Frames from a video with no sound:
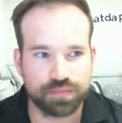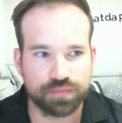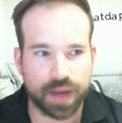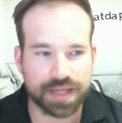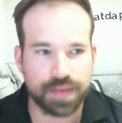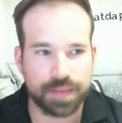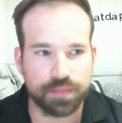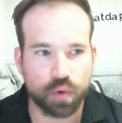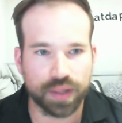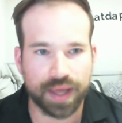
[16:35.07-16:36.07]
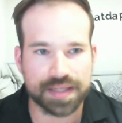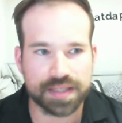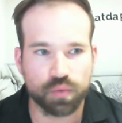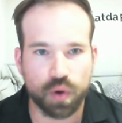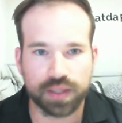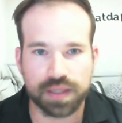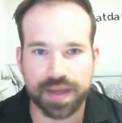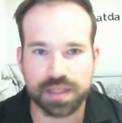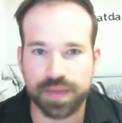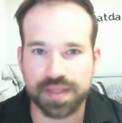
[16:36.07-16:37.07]
I guess, maybe more legacy
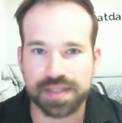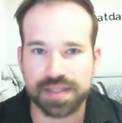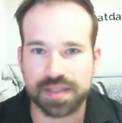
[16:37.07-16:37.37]
royalty-based businesses,